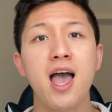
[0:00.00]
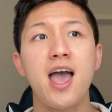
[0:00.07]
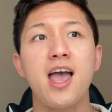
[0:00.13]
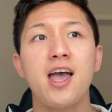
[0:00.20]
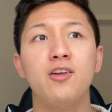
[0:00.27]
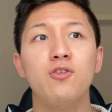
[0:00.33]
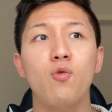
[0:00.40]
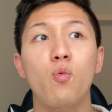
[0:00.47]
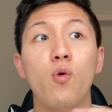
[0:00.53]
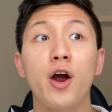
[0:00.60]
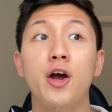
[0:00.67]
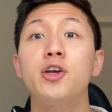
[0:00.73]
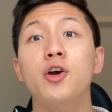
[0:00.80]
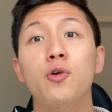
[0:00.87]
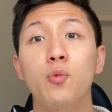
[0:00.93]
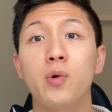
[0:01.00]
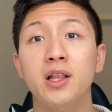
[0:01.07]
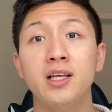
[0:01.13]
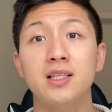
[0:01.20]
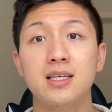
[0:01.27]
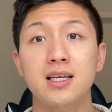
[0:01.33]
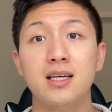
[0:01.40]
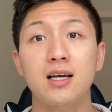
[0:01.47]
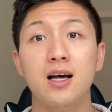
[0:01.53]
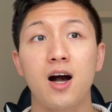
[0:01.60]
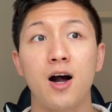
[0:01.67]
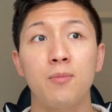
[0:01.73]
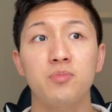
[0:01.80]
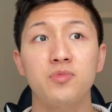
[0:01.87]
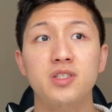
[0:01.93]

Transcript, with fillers: and where you're willing to um,